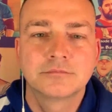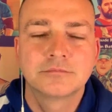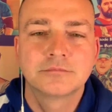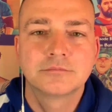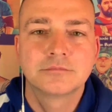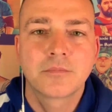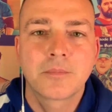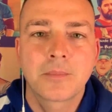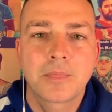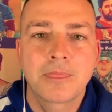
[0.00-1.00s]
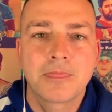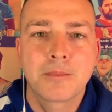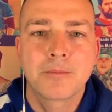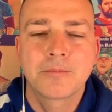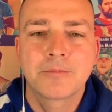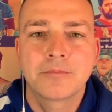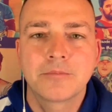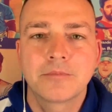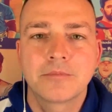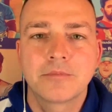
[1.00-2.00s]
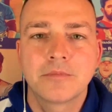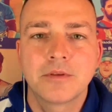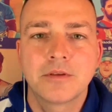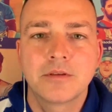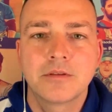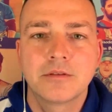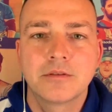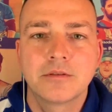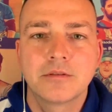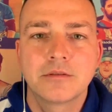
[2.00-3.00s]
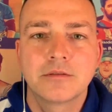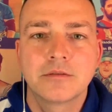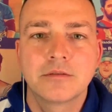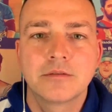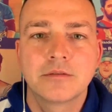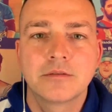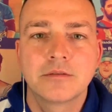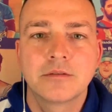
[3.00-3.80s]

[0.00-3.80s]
The person shown says nothing.